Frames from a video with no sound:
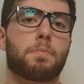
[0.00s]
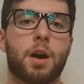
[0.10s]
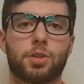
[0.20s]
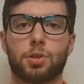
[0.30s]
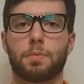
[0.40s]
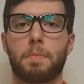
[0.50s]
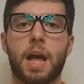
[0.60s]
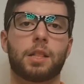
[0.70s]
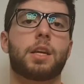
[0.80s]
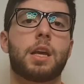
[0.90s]
much
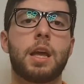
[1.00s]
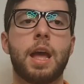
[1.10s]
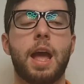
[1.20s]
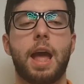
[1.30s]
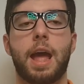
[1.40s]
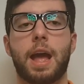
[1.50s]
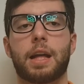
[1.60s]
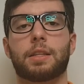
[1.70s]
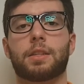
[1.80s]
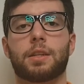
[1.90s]
manly,
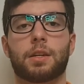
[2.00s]
and